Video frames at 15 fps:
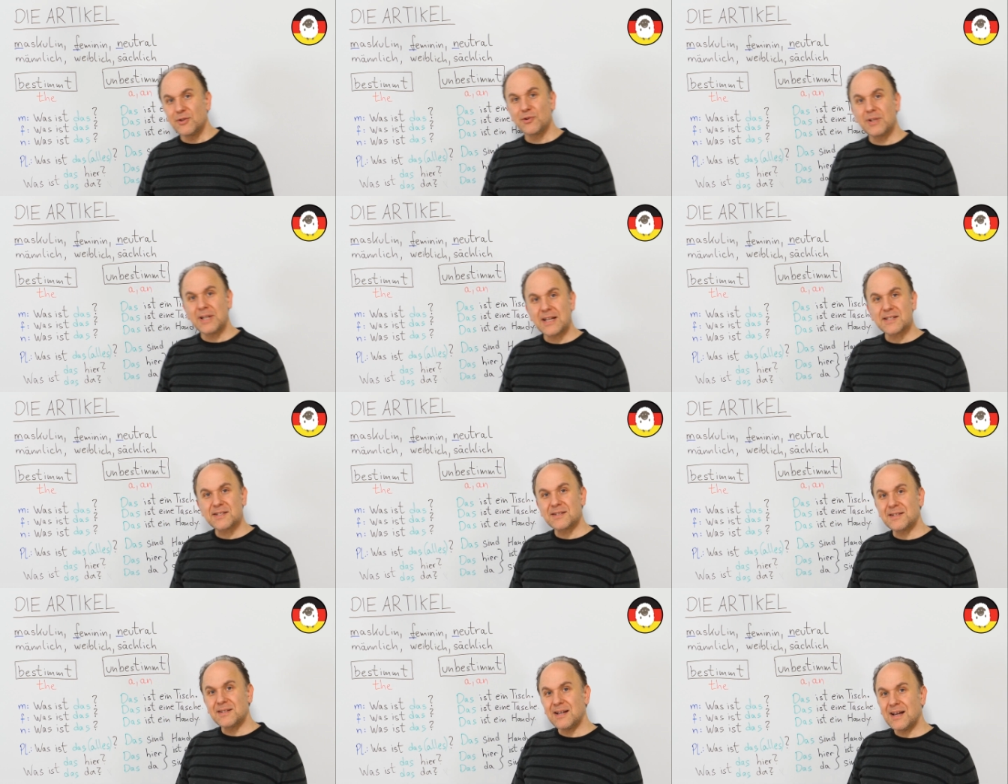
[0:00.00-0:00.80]
you could
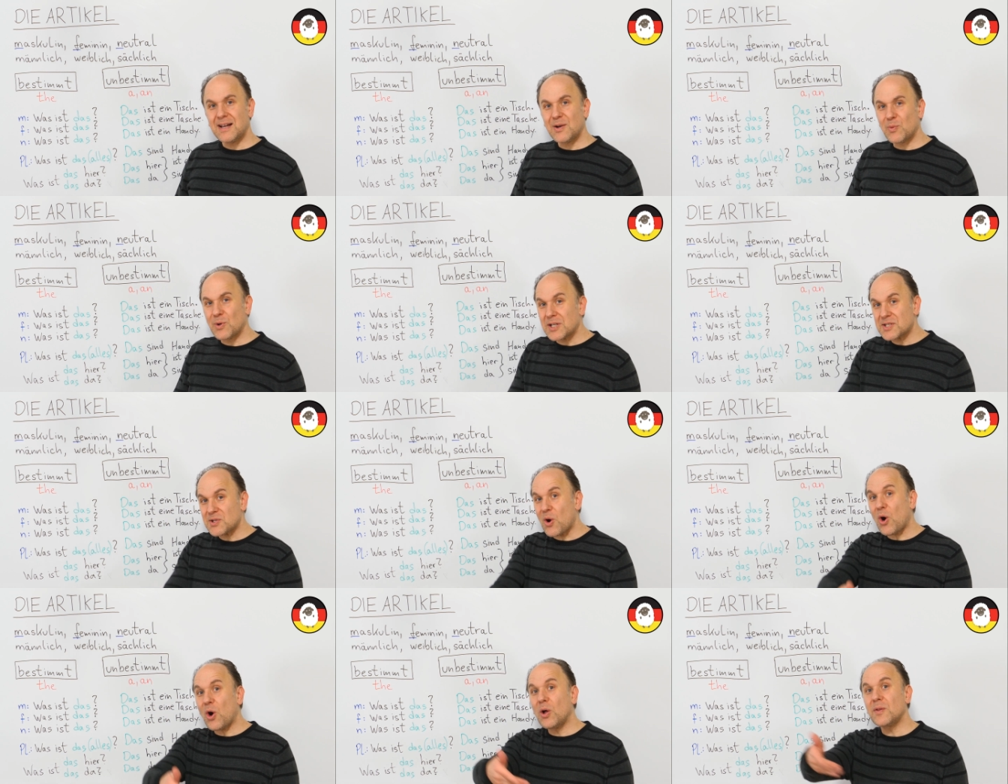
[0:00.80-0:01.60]
ask, what
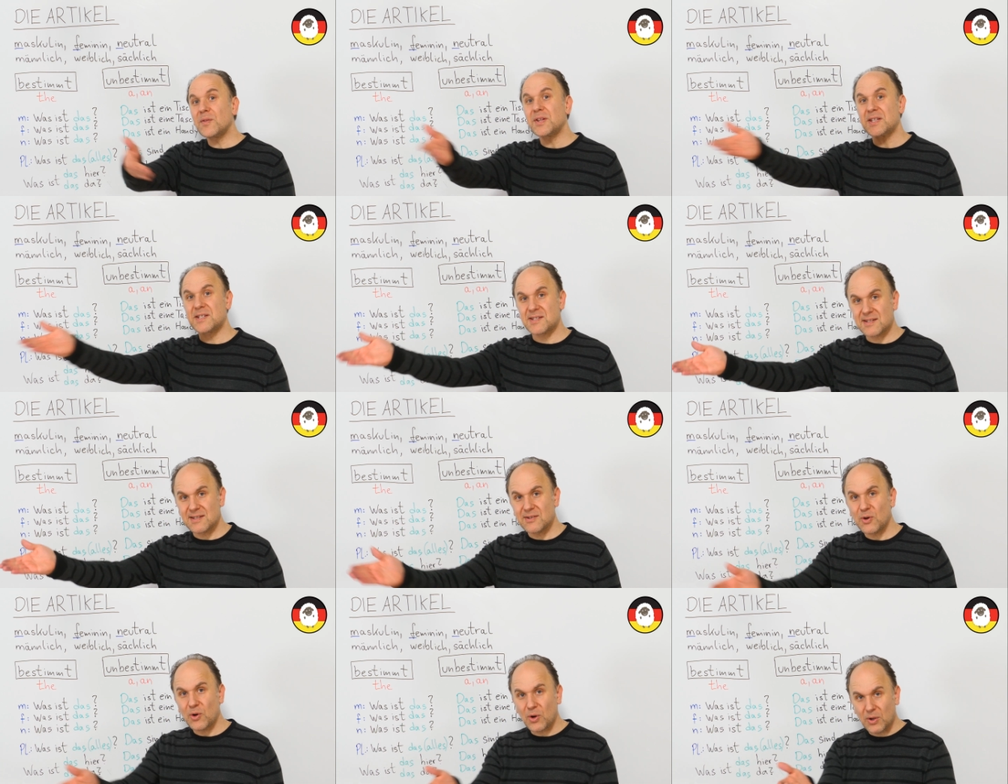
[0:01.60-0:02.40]
is all
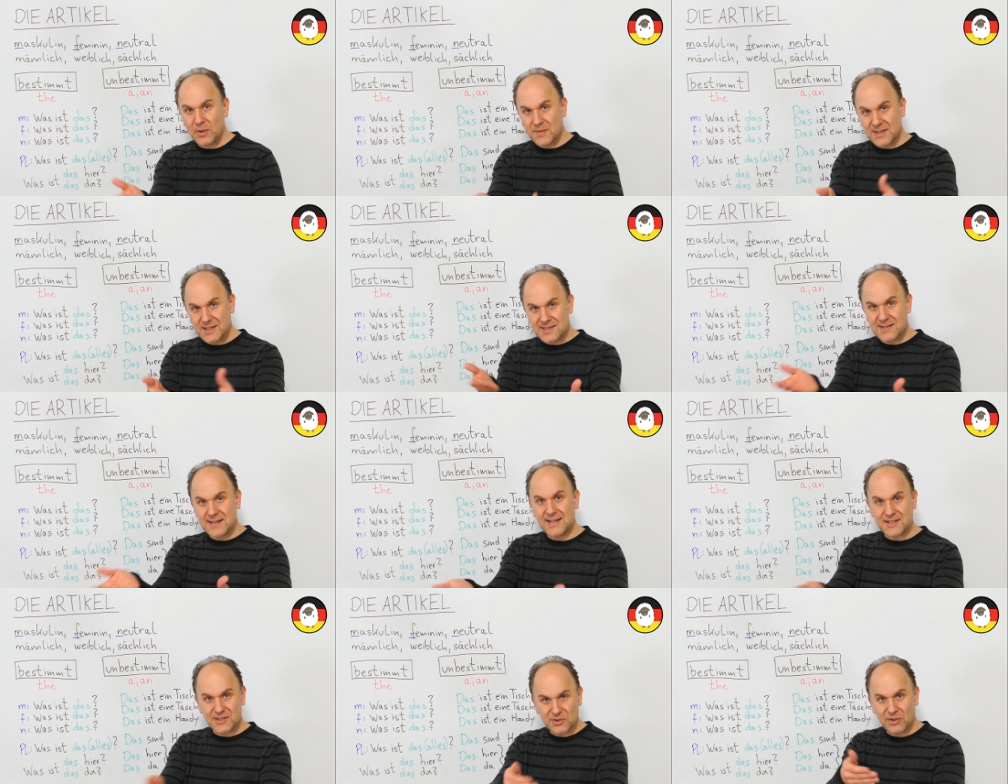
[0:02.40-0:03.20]
this? All these
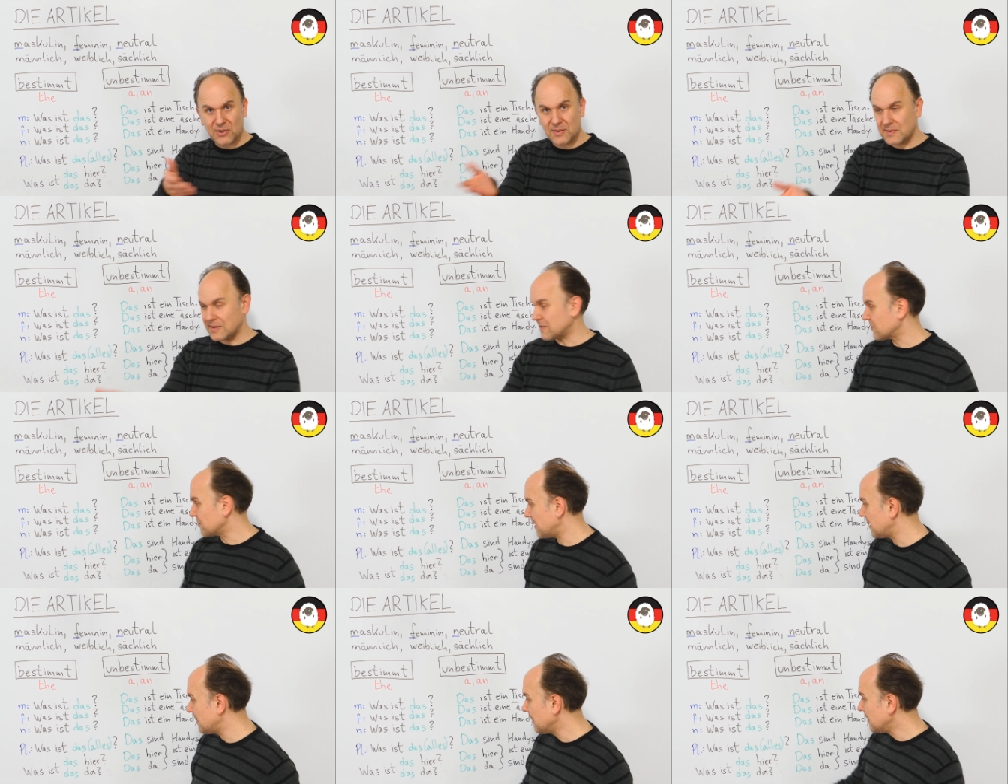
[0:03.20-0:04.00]
things, all
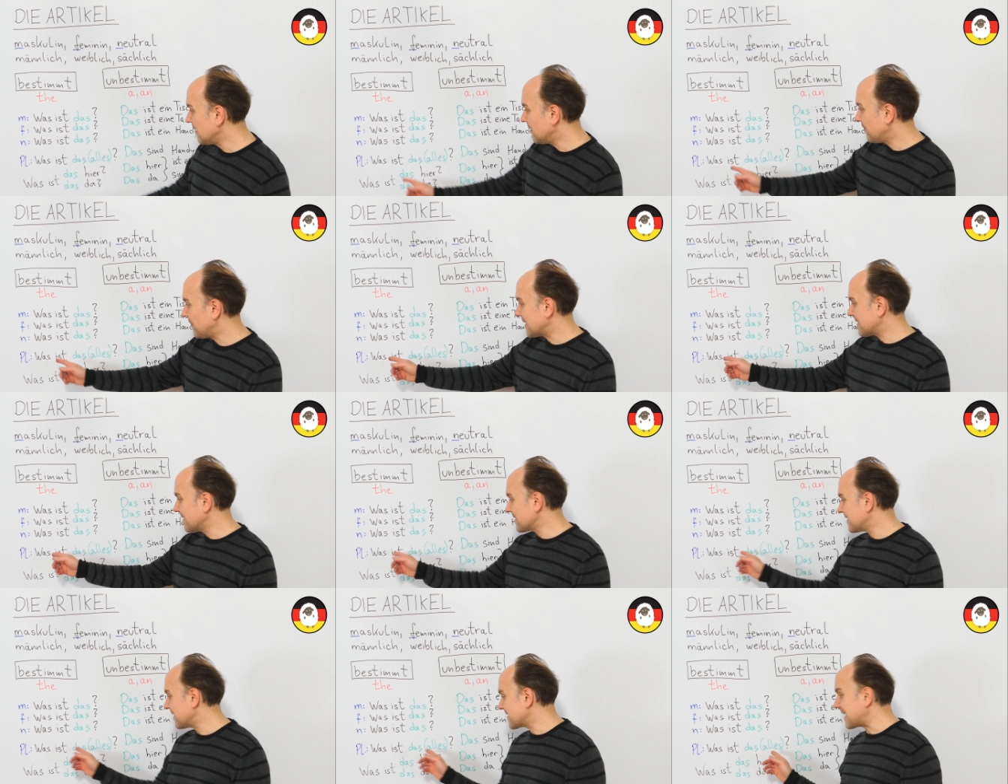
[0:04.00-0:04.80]
this, right? Was
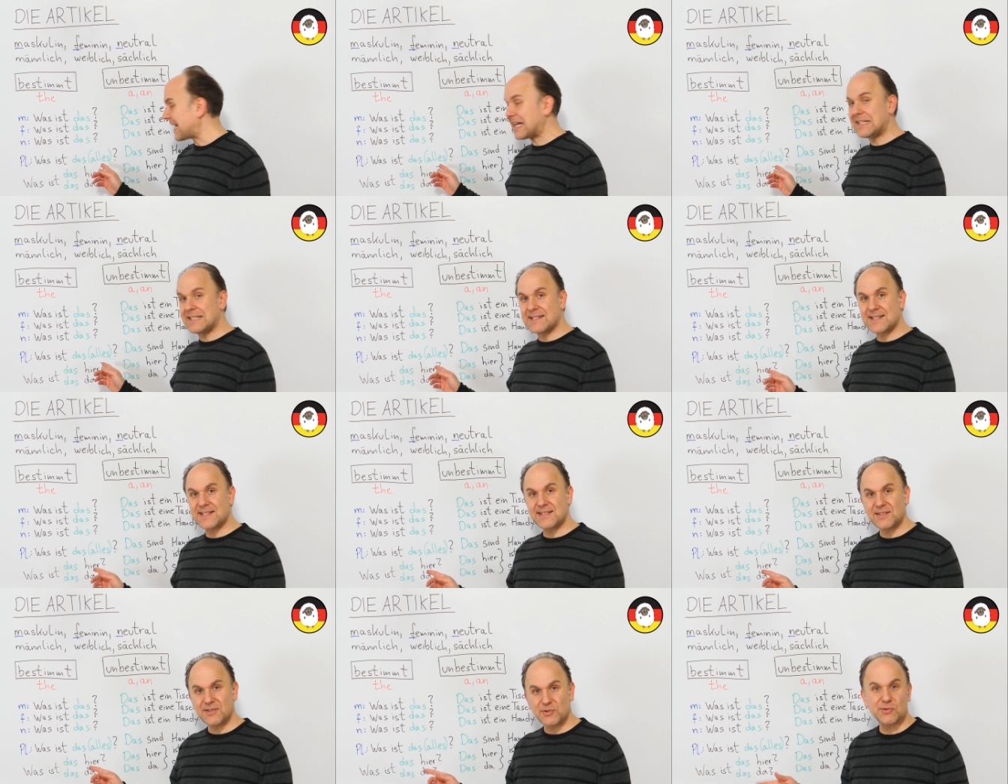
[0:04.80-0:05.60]
ist das
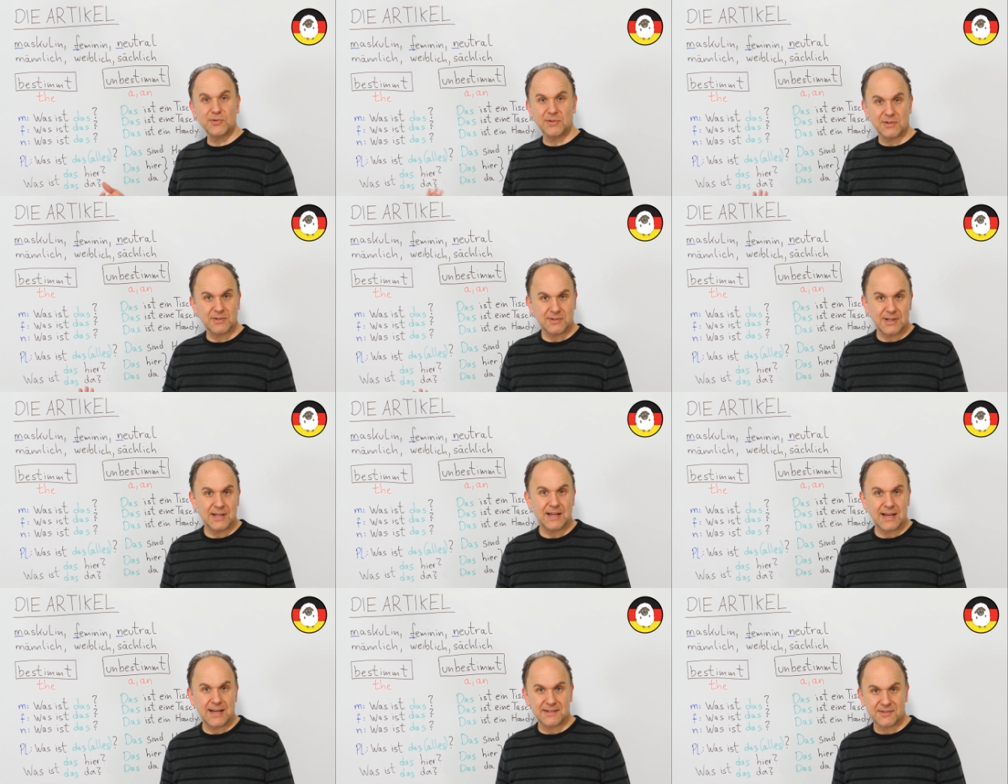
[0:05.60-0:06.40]
alles? You could
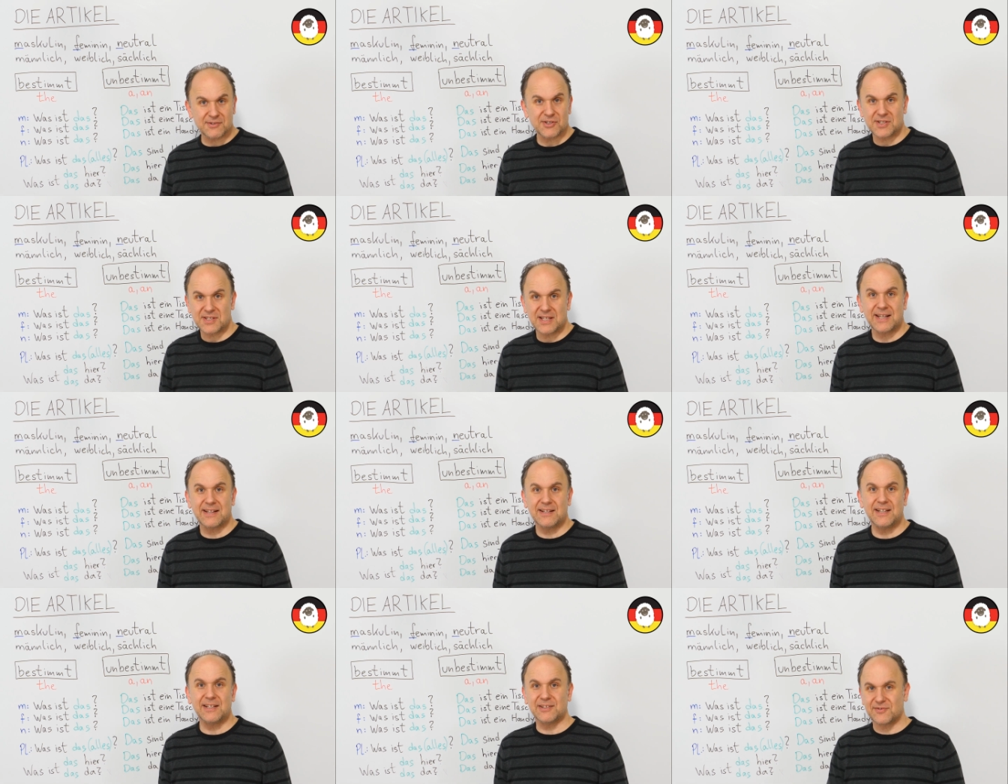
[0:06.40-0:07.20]
ask just
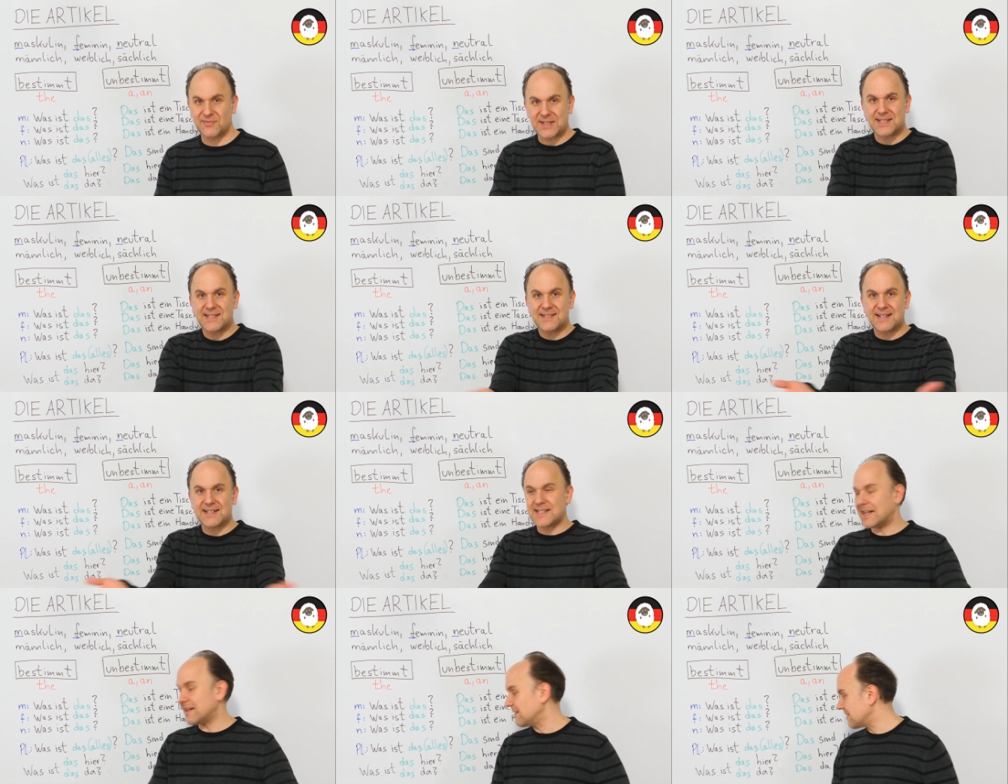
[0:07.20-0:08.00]
like in English, was ist
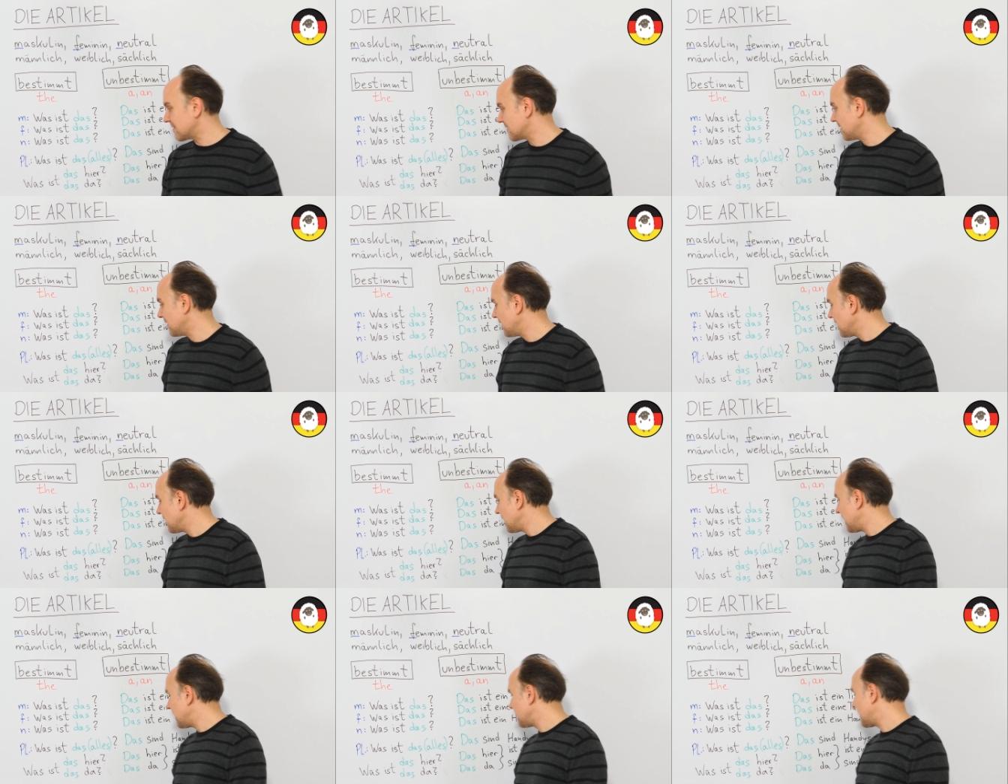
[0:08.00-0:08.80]
das alles?
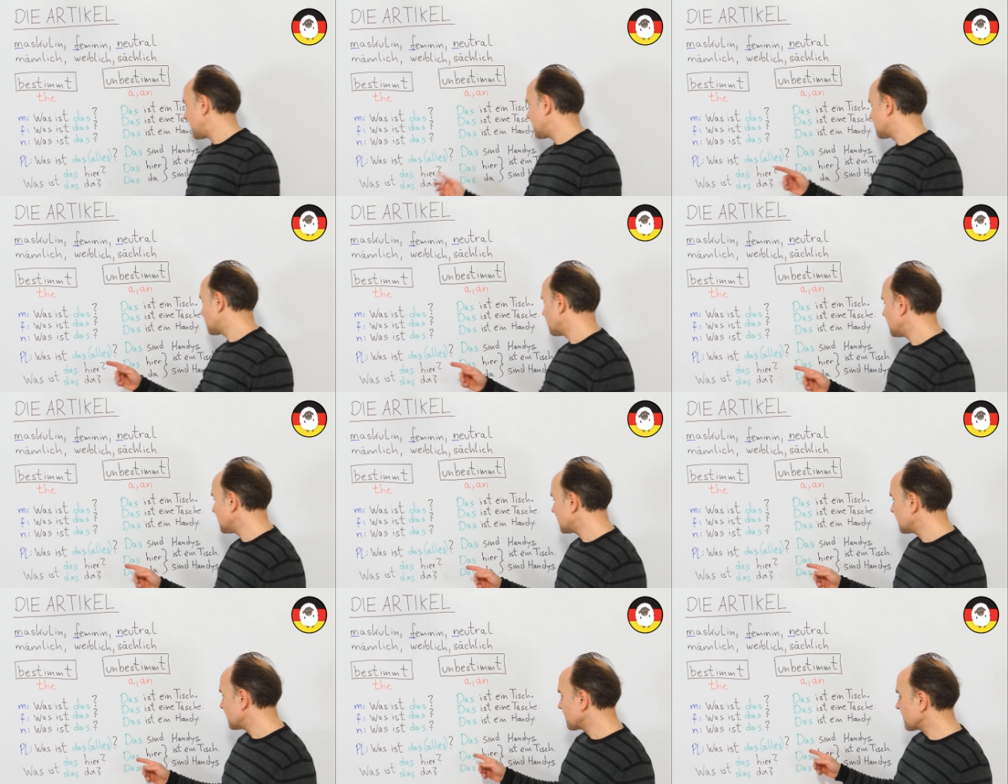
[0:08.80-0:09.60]
And the answer
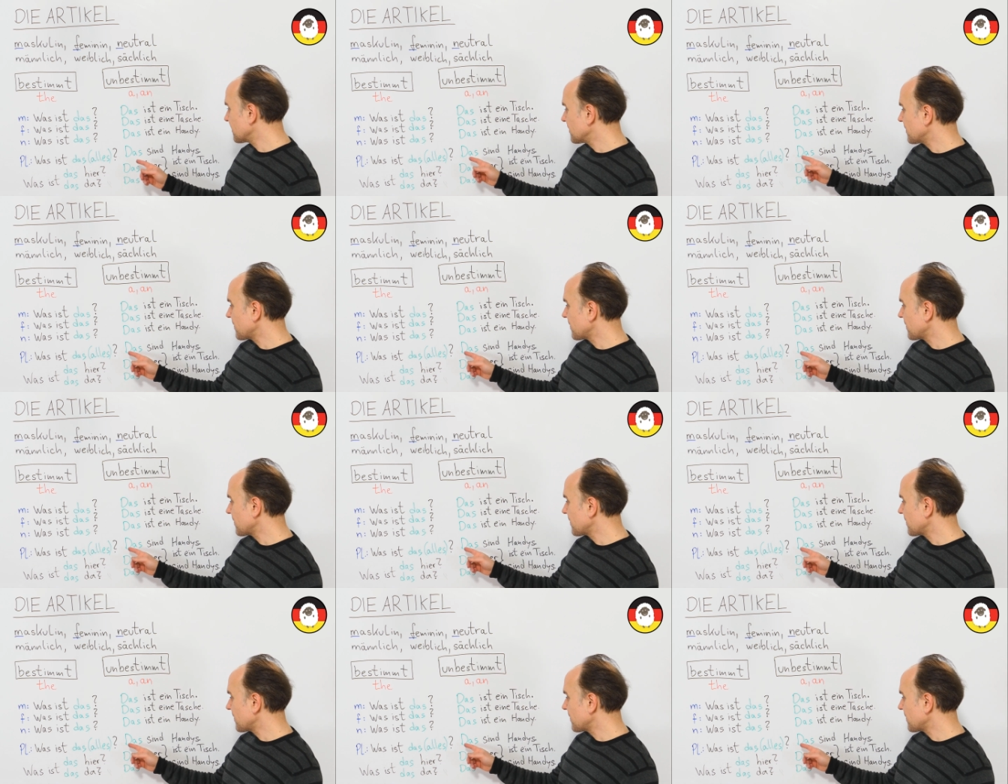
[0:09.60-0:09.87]
is,